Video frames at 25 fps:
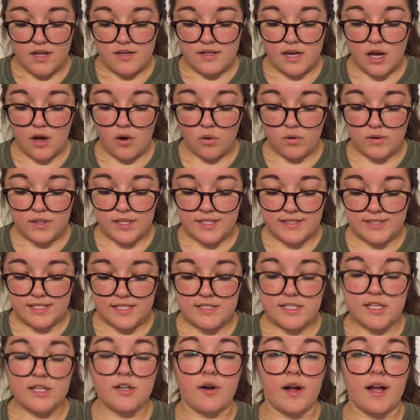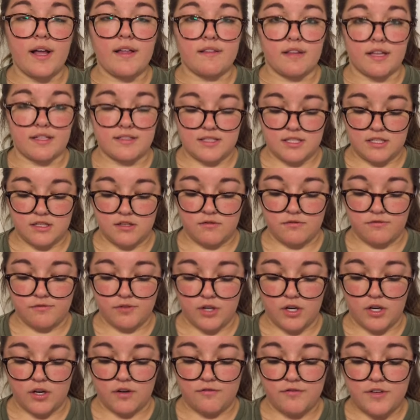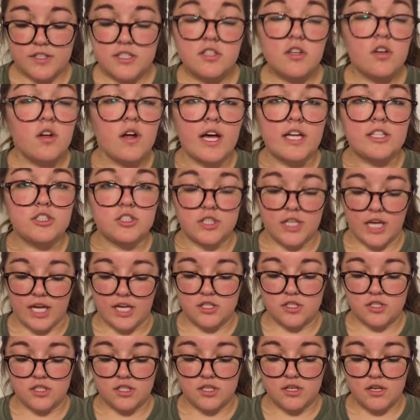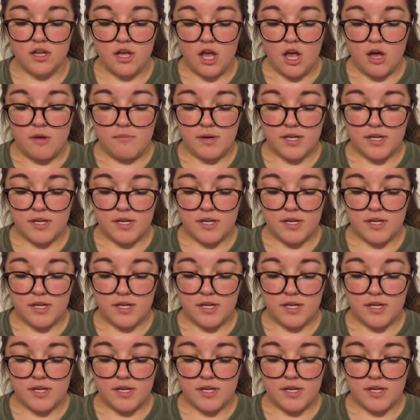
Not only is this a great lesson for physical education,